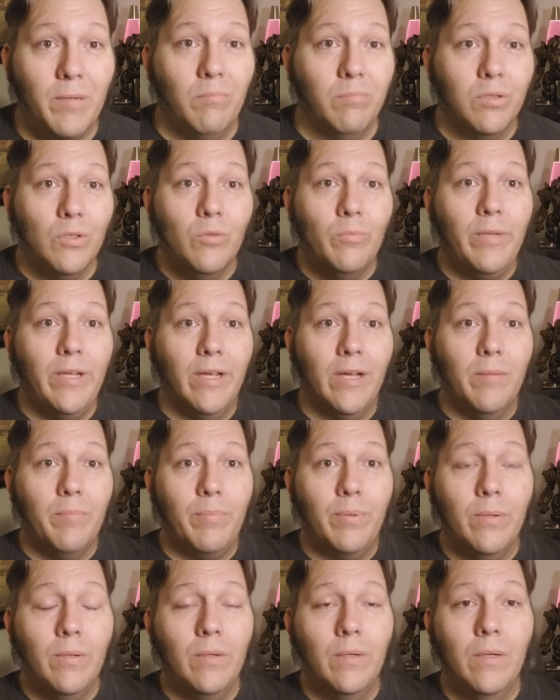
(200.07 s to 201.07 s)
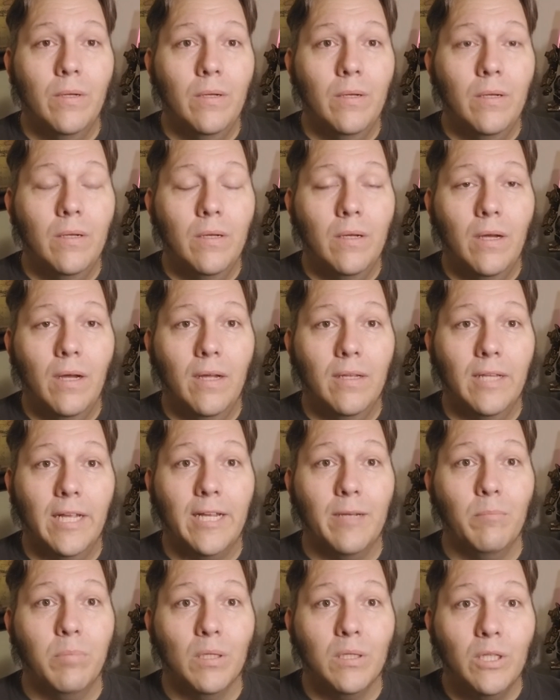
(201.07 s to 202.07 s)
blew me up
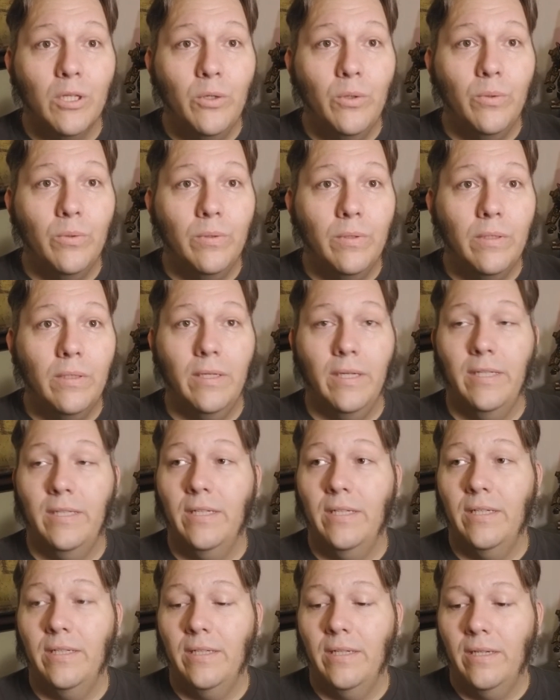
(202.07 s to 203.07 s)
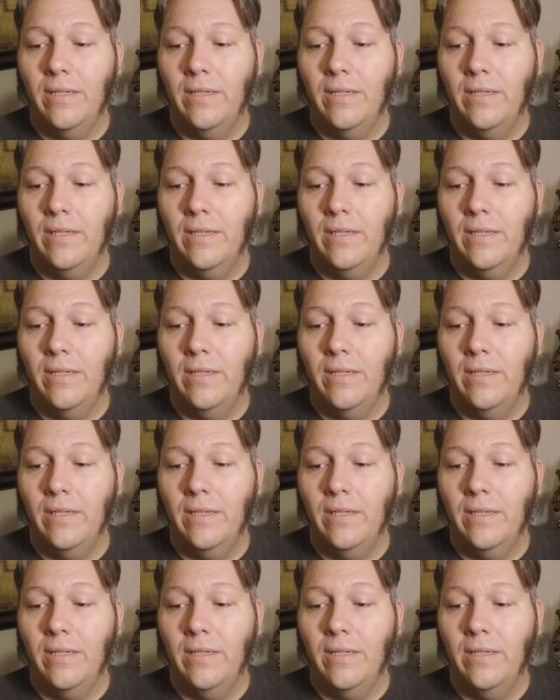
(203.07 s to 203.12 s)
like a balloon. And then